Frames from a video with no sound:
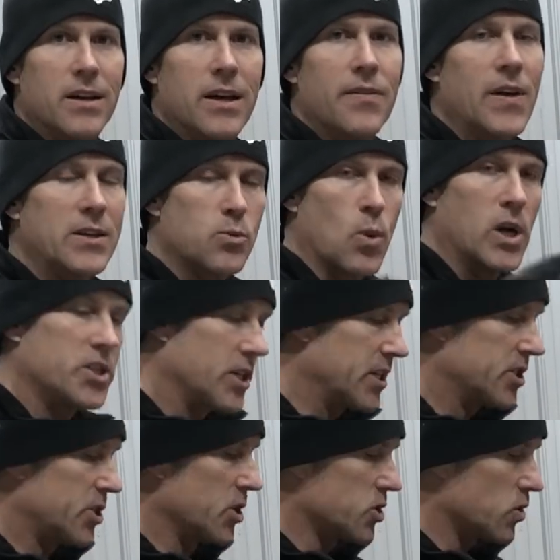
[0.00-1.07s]
Thanks for watching
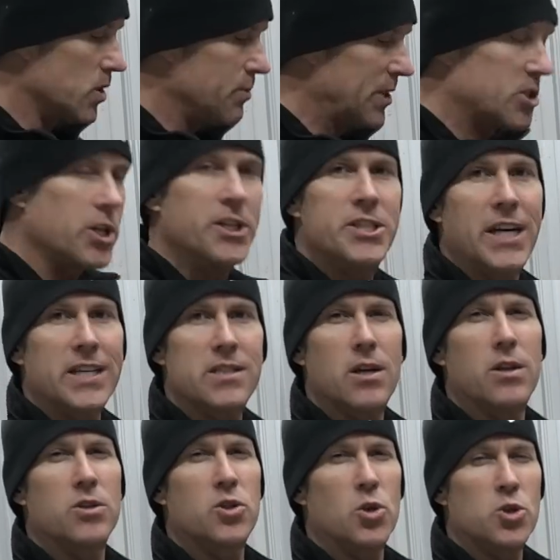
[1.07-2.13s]
as usual. Make sure you check us out
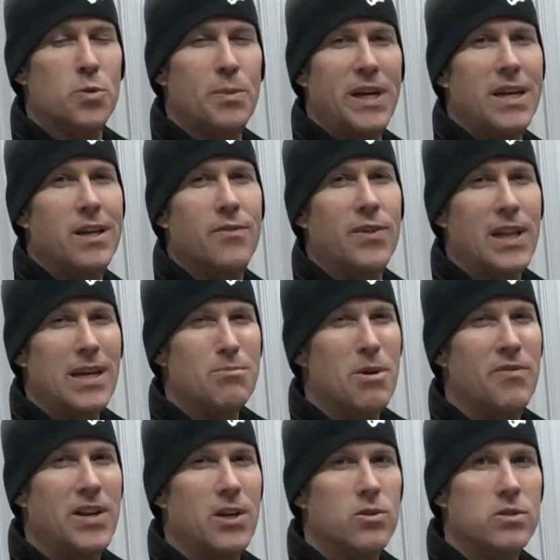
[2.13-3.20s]
on social media. If you like my
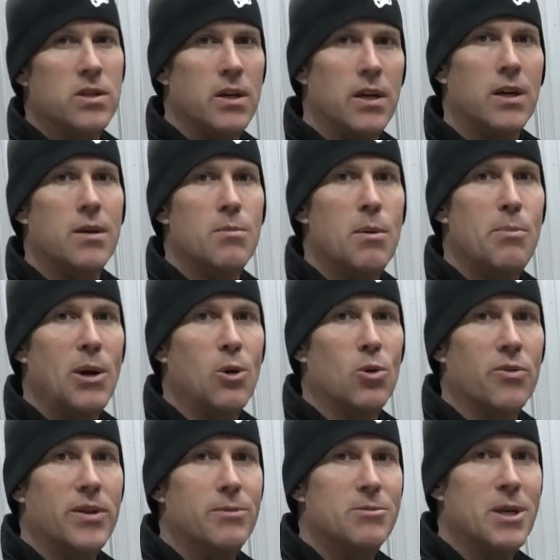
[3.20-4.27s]
videos, give me a big
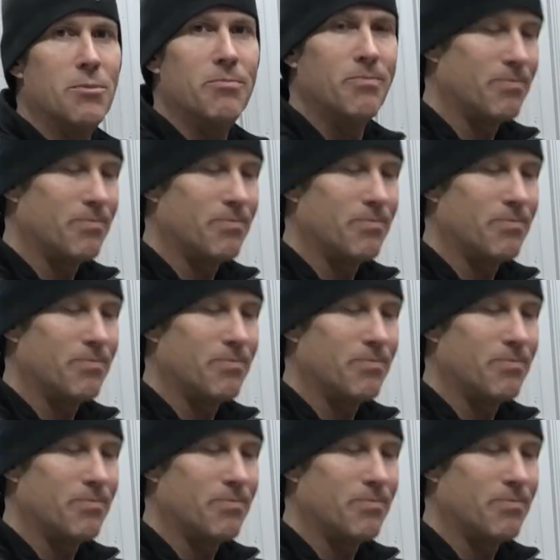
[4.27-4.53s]
old thumbs up.